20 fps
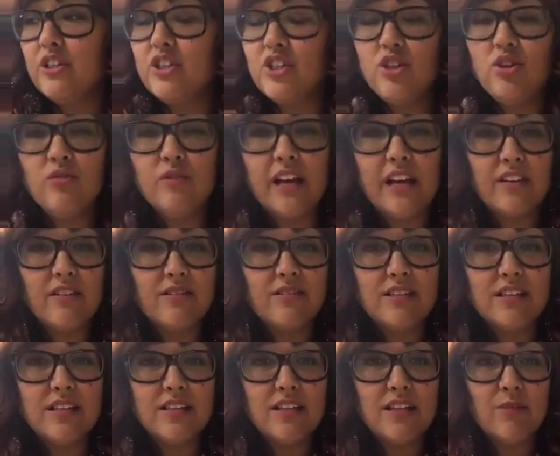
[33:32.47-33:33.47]
2
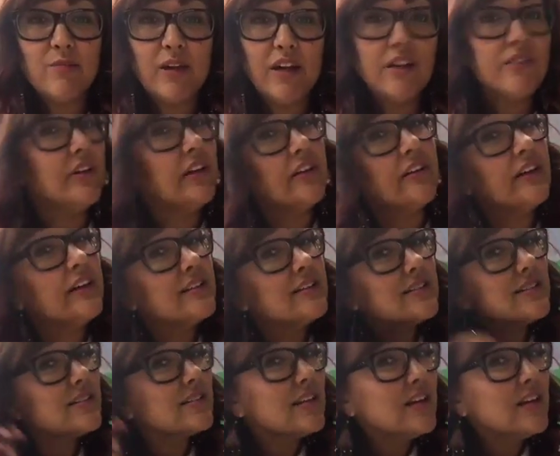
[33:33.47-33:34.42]
necklaces and the pair of earrings